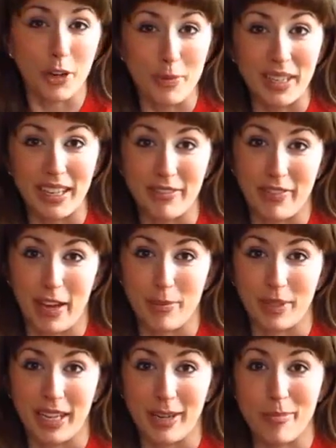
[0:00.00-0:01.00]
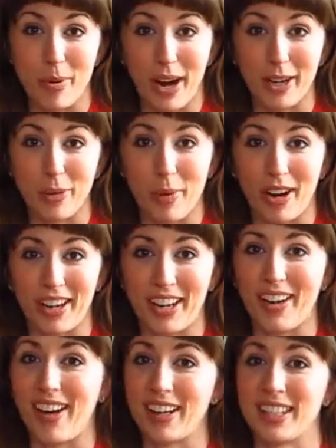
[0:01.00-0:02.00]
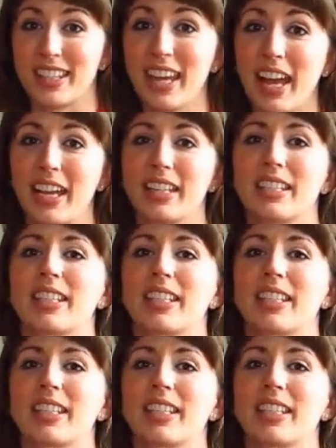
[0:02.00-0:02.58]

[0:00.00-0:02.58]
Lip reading: immediate family and bridal party on site.